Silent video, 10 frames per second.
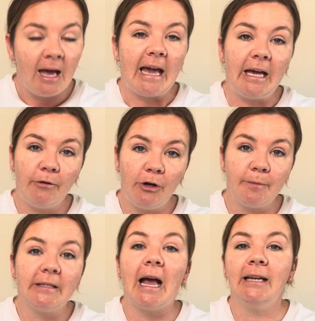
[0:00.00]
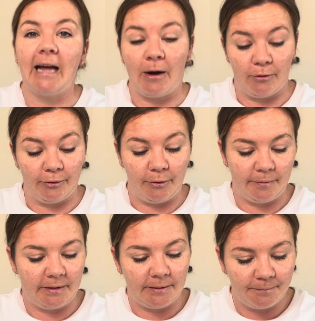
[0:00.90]
In-groups and
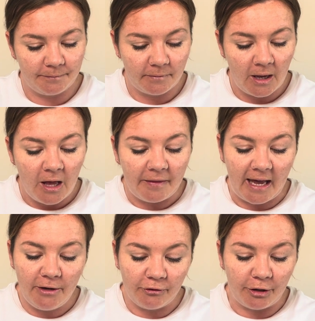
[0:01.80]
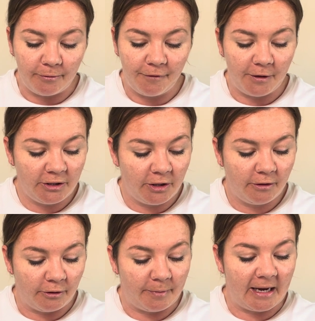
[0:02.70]
out-groups. The in-group refers to the
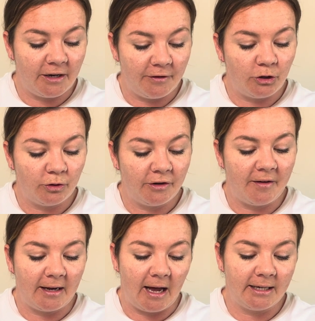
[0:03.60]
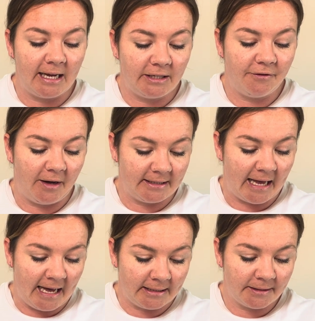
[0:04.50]
group an individual identifies
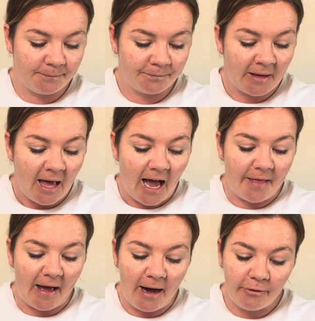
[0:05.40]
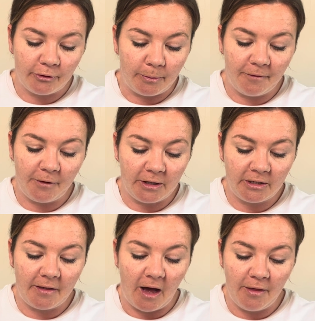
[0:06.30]
as, and the out-group refers to
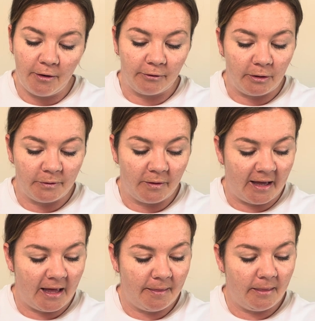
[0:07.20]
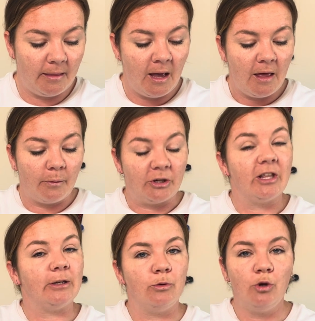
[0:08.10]
the other groups within which they
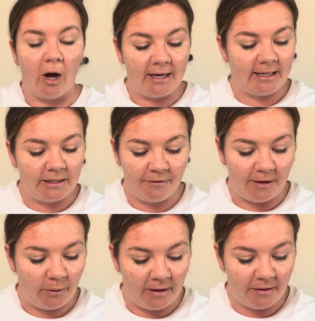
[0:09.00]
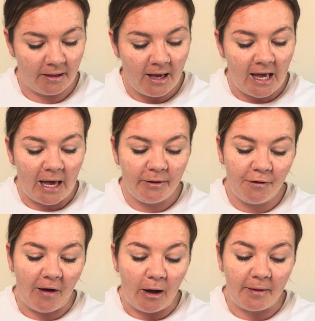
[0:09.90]
do not identify with. It was
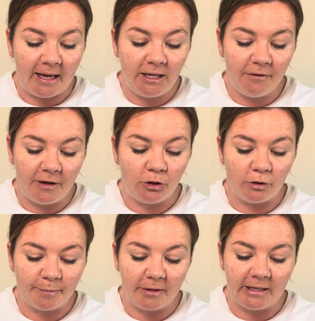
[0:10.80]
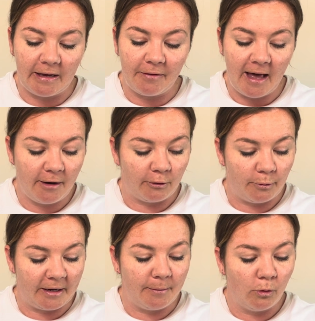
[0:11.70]
found that individuals perceive their group
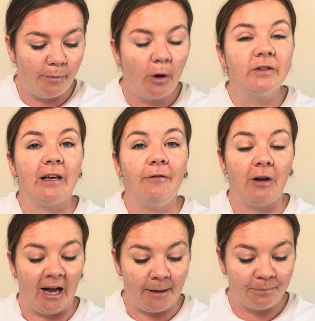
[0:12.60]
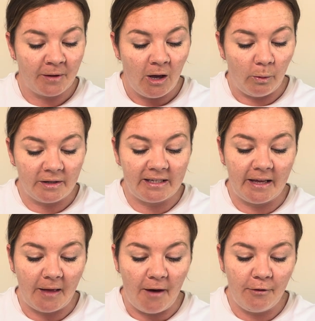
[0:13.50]
in a more positive light, while seeing
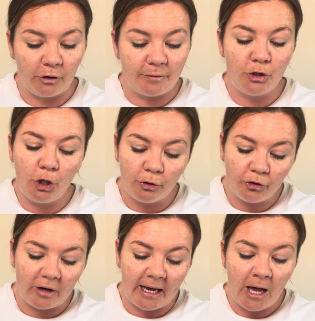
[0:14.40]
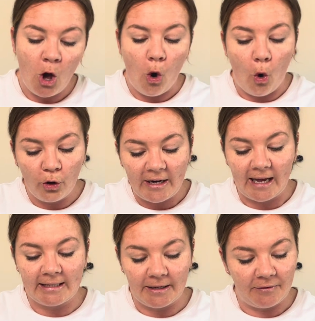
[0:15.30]
the other groups neutrally or
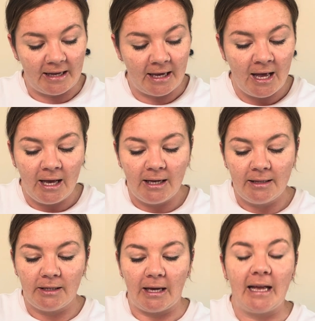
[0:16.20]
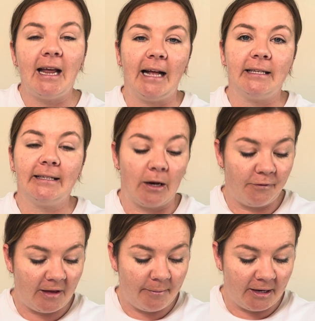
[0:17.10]
negatively to enhance
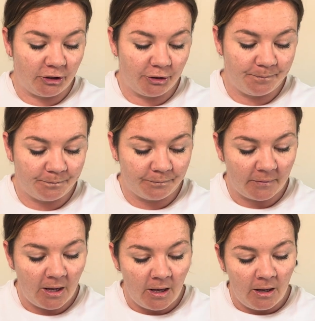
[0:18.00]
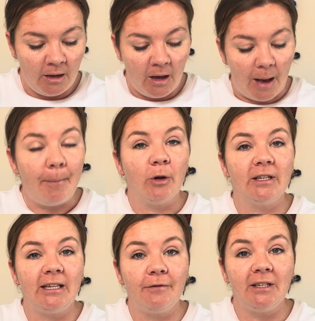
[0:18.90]
self-image. A
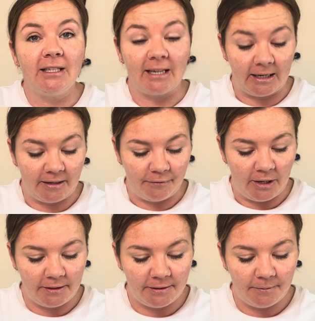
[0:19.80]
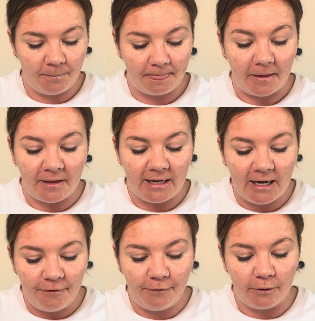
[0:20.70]
positive distinctiveness. The need
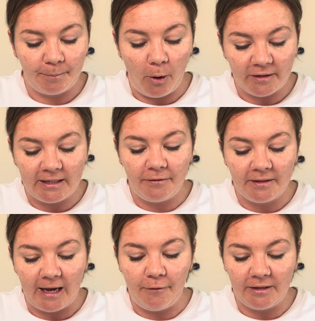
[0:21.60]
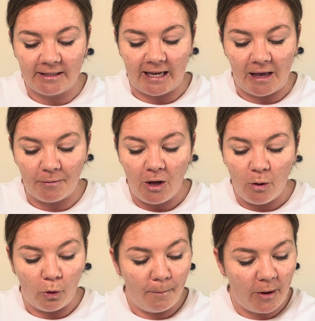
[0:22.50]
for positive self-esteem
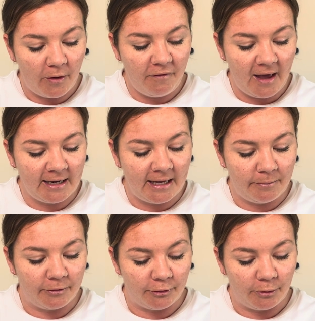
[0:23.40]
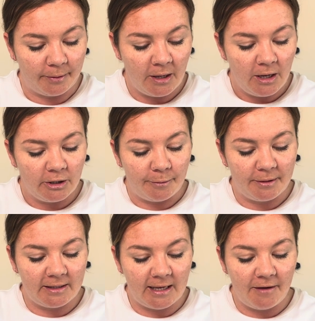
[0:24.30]
will motivate an in-group to
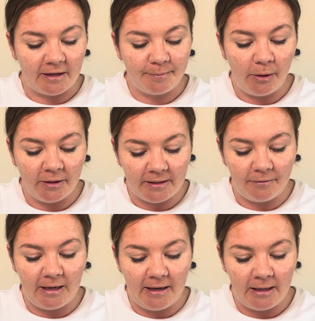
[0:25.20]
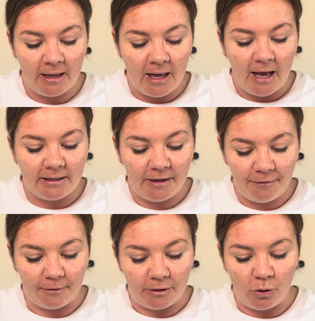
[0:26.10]
perceive as positively
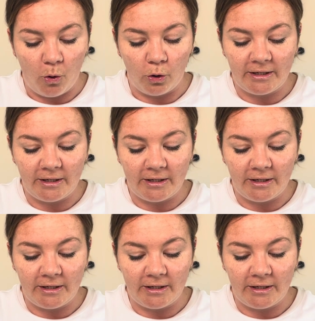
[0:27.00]
different or